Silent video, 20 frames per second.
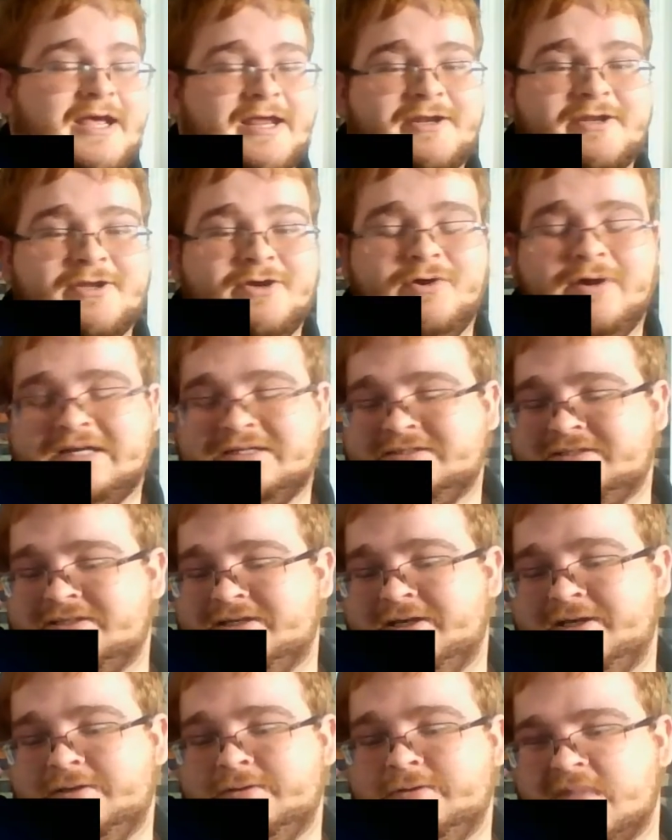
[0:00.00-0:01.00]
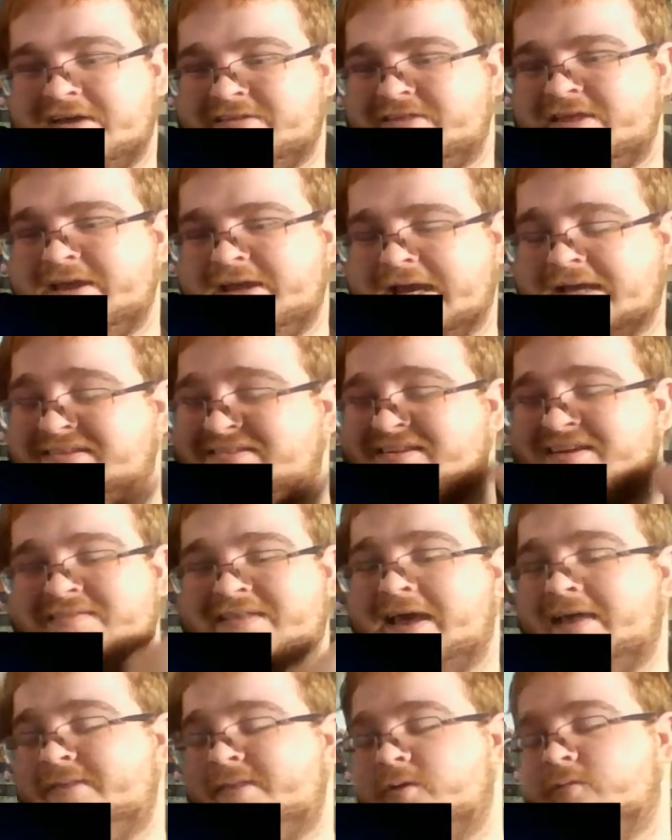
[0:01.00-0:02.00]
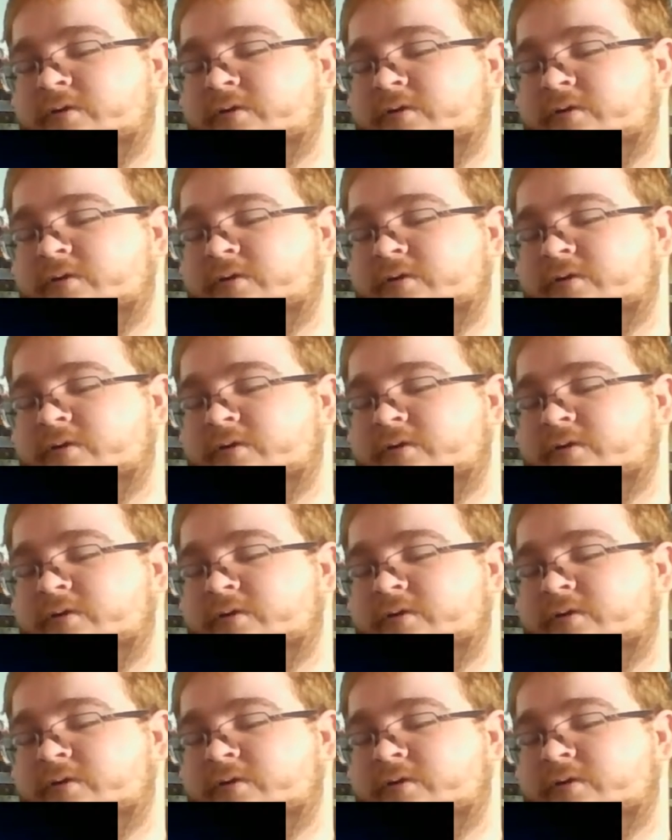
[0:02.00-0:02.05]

I think I said that in the